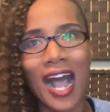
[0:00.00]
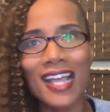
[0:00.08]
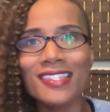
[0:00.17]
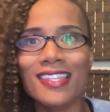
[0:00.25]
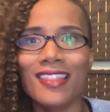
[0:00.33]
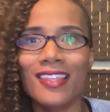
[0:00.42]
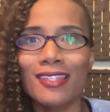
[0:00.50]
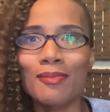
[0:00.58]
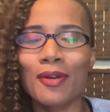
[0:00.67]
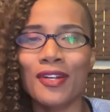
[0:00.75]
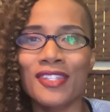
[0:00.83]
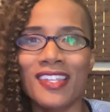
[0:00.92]
I see this
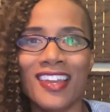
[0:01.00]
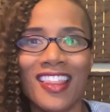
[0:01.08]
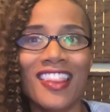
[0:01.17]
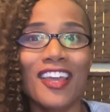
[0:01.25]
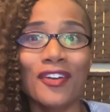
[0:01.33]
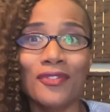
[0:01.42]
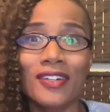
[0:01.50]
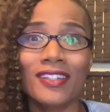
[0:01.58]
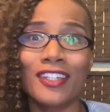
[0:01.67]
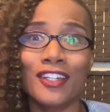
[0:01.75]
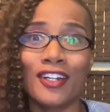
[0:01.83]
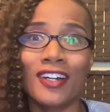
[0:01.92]
person and they're
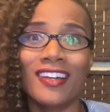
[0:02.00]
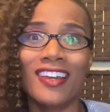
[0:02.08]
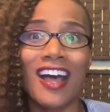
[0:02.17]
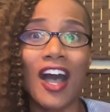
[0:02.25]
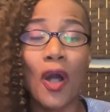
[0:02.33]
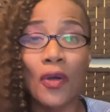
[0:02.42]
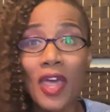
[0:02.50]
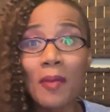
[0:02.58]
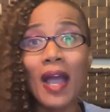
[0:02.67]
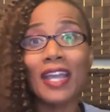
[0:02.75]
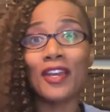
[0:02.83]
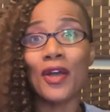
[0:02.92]
really good. Oh, they
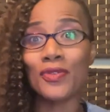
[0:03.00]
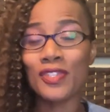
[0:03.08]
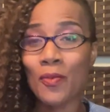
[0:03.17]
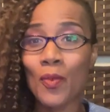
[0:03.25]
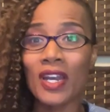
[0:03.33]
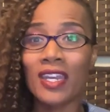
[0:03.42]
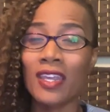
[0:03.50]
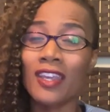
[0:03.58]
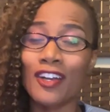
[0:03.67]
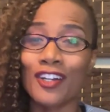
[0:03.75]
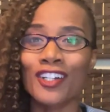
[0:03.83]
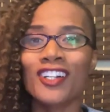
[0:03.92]
might know someone
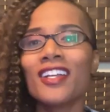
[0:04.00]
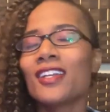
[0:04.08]
here.